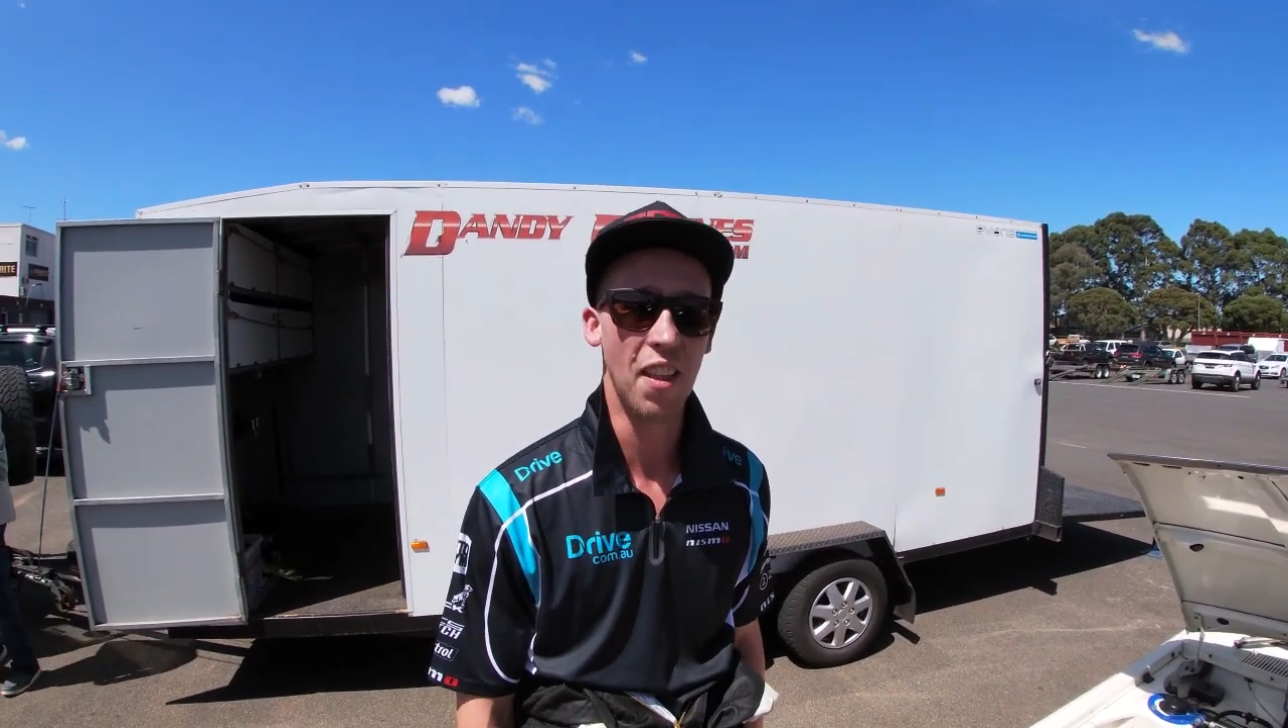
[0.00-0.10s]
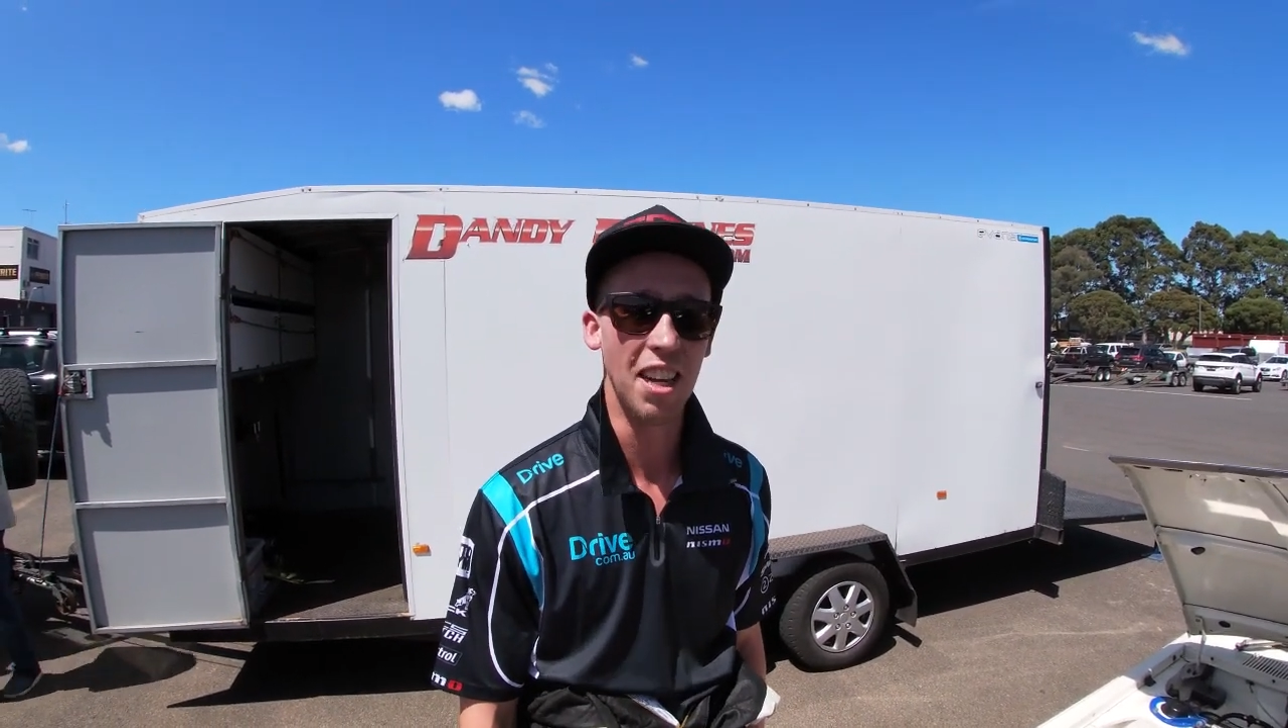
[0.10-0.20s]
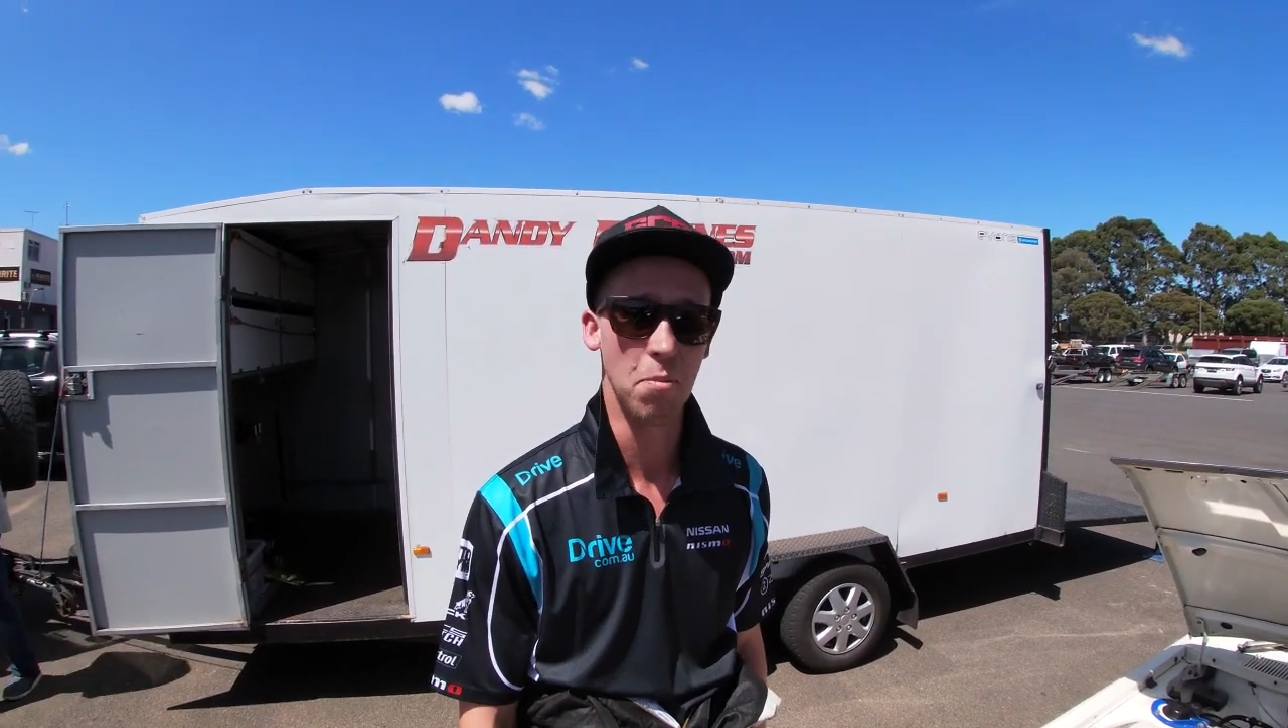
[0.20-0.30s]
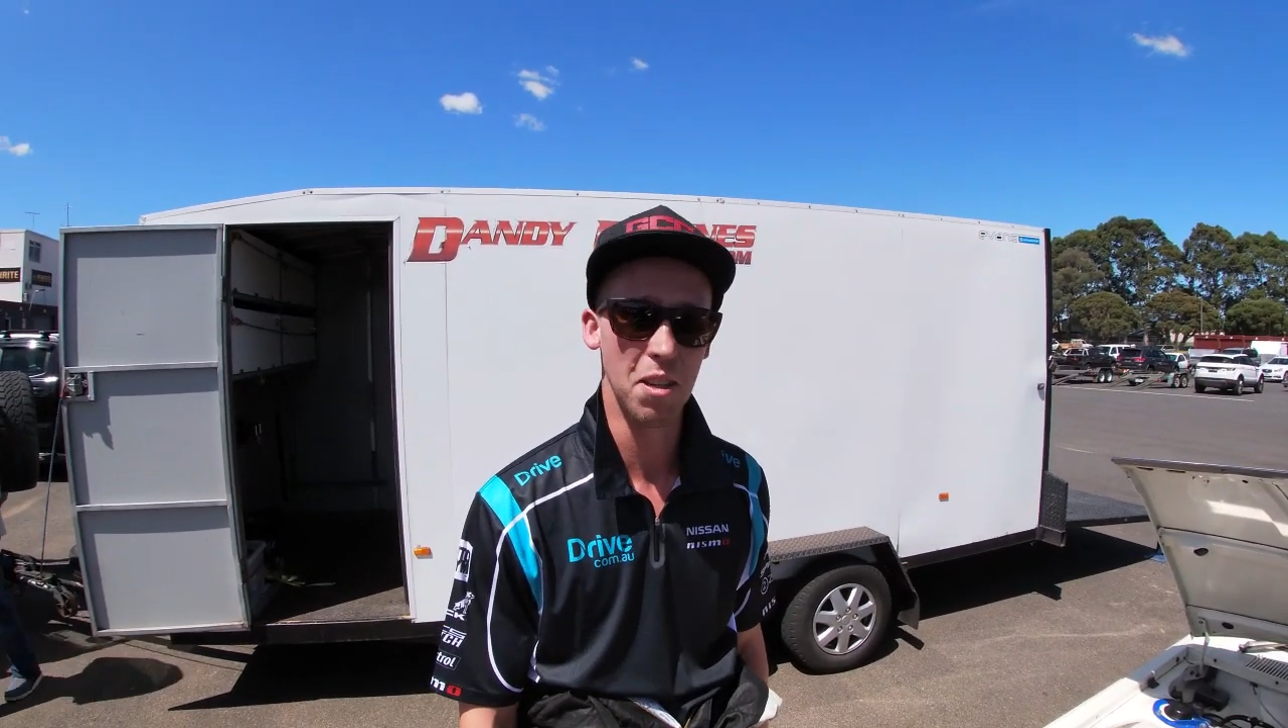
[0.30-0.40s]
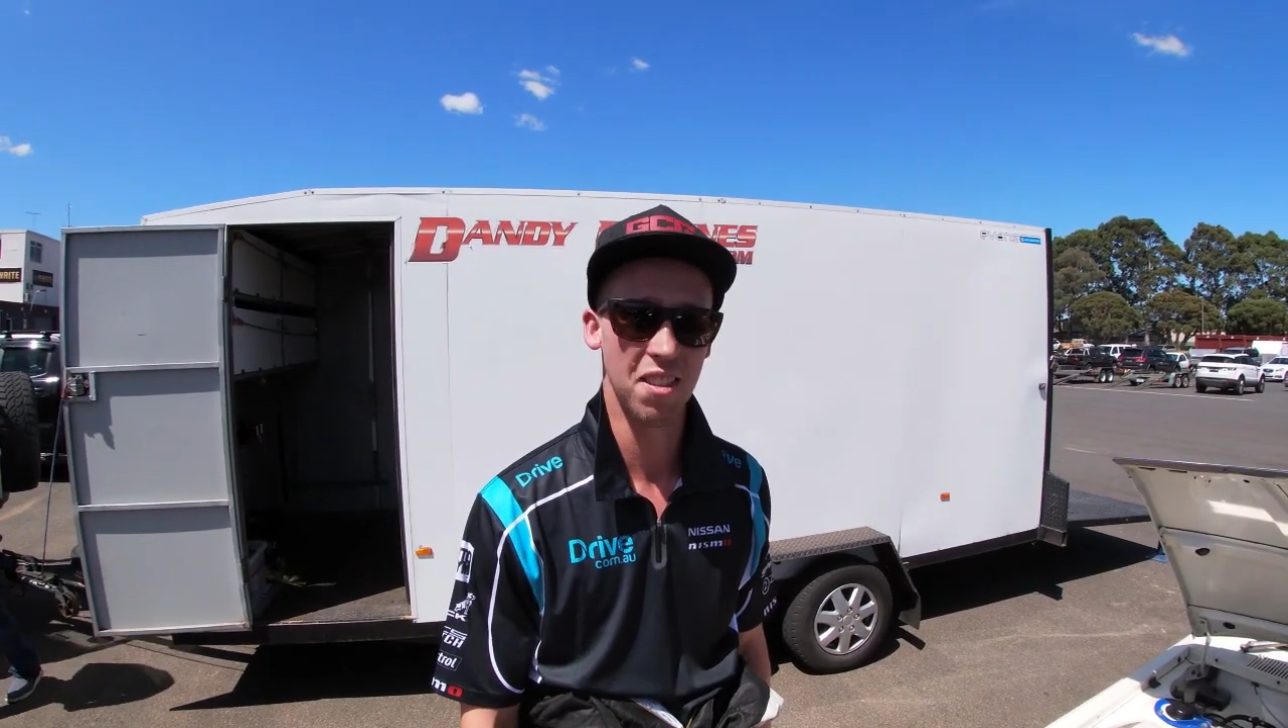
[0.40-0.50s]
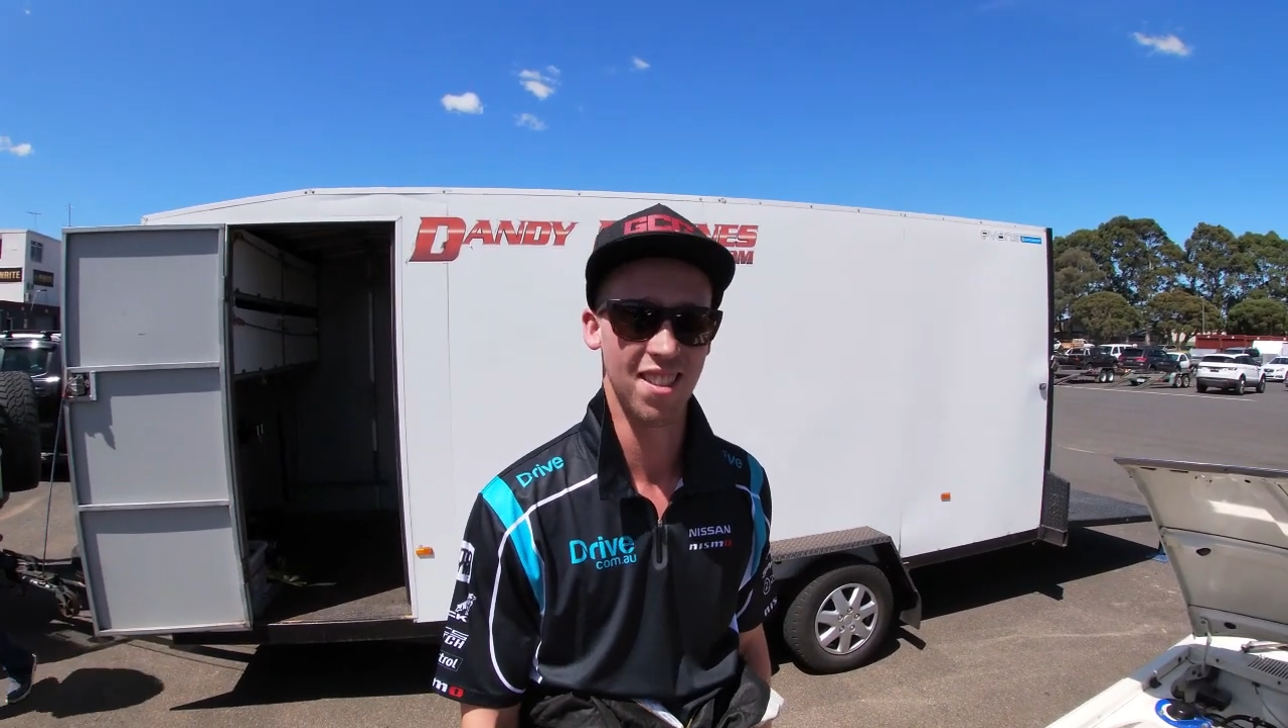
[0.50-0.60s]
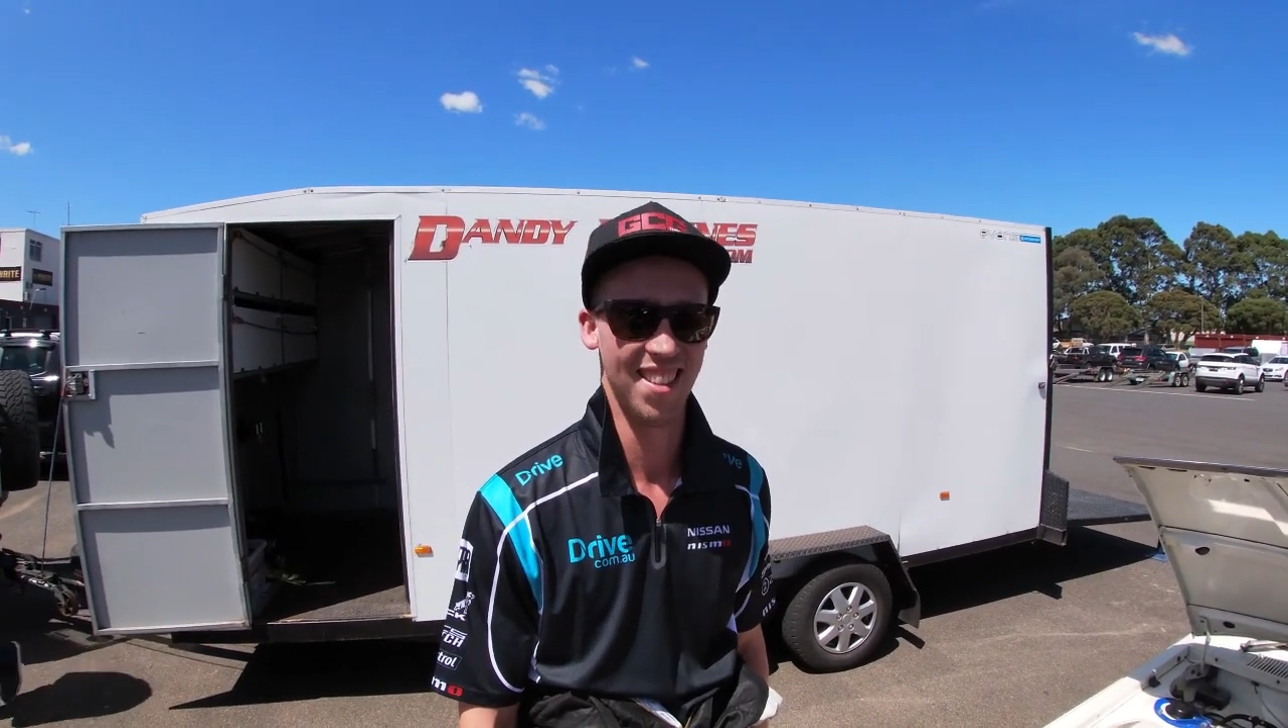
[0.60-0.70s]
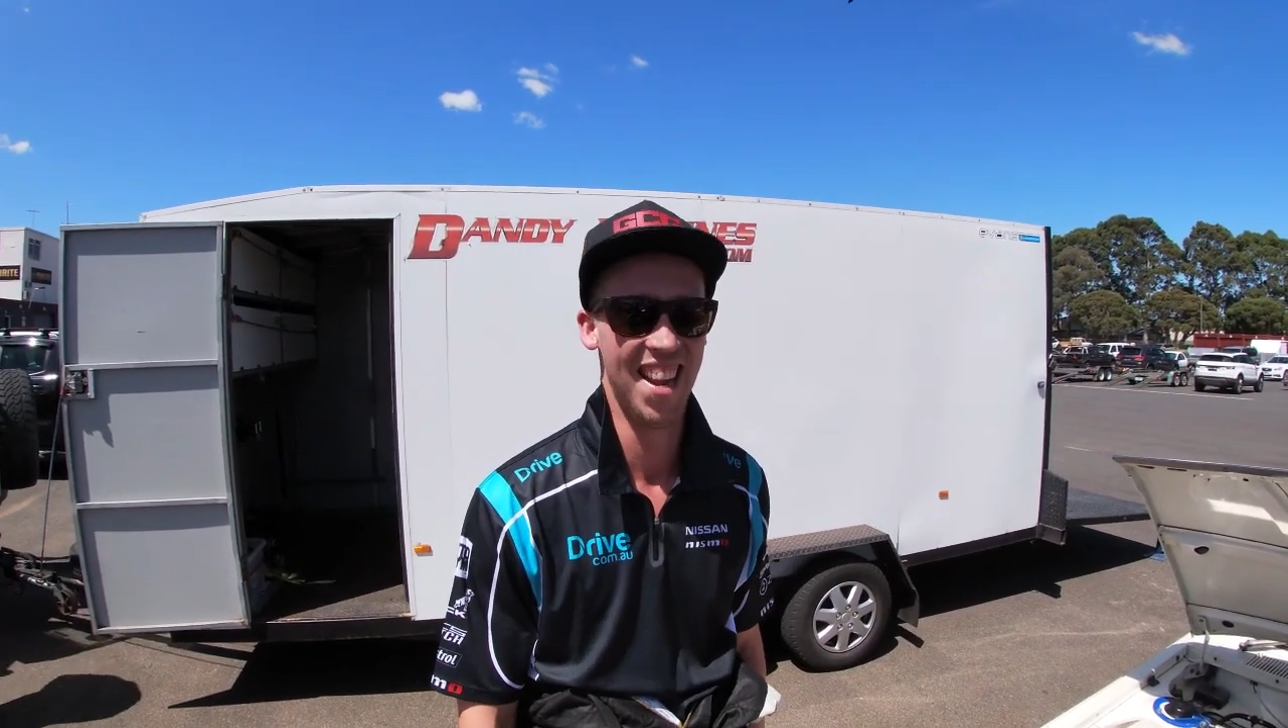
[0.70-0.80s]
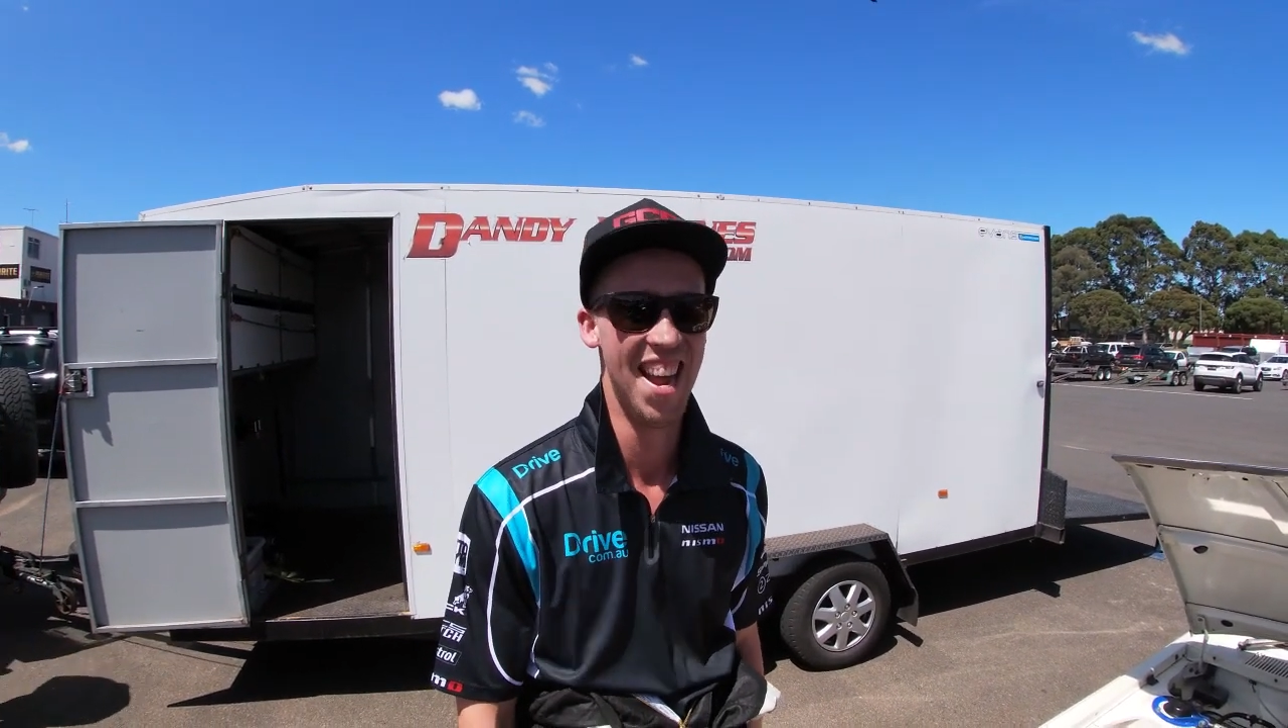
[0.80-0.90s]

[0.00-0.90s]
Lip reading: think his missus